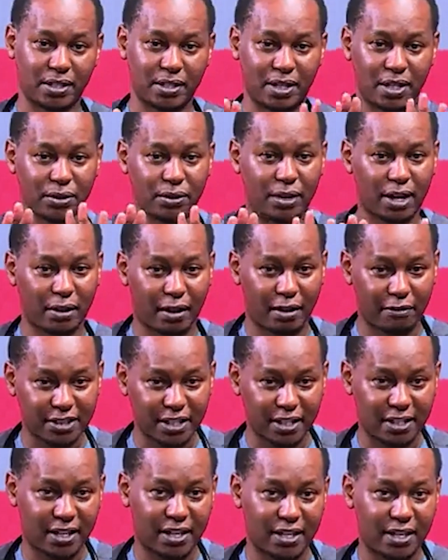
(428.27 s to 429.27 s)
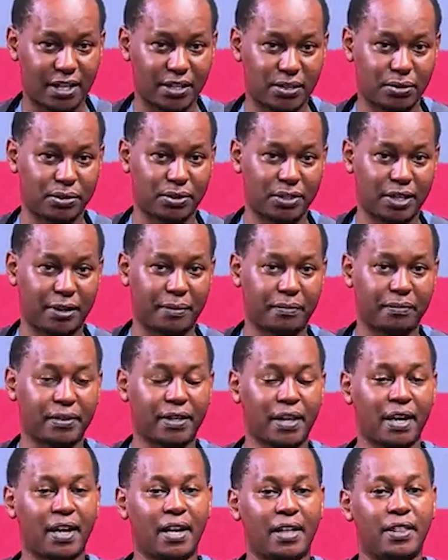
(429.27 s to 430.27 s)
The reason I've started there is to say
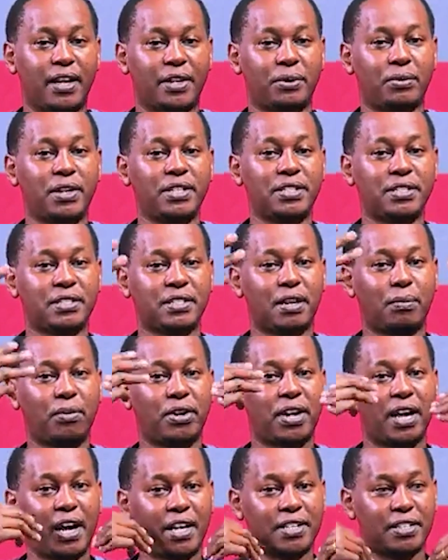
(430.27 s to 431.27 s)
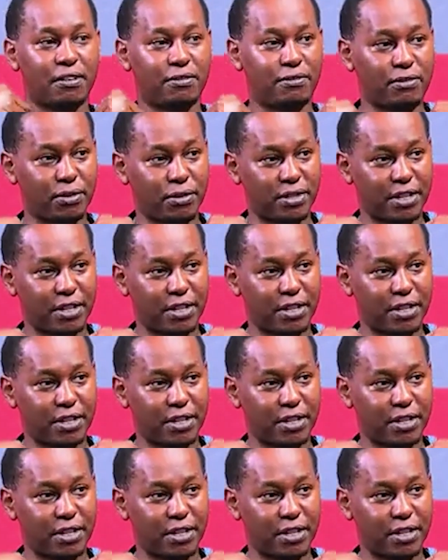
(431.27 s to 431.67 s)
that once somebody has a flu,